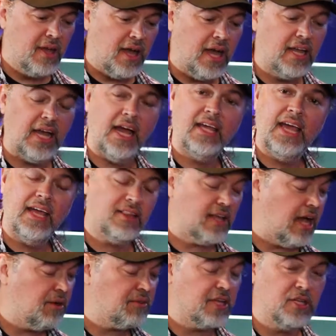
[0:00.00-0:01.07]
I hate
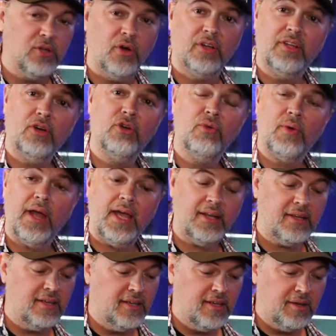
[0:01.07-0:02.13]
how they look. They're
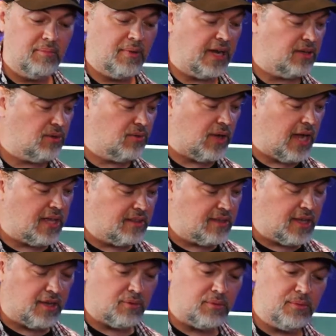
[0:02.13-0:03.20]
great, but I don't. I
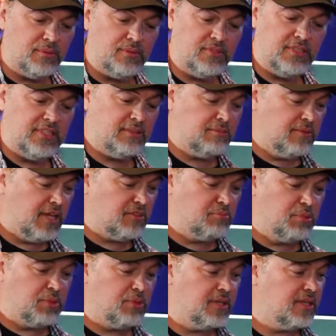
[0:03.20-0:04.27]
think it ruins the nice
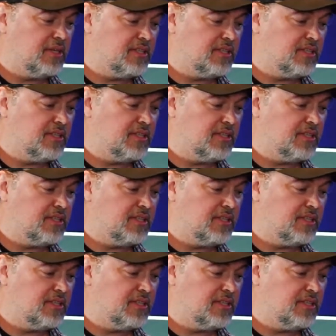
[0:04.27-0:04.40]
beauty and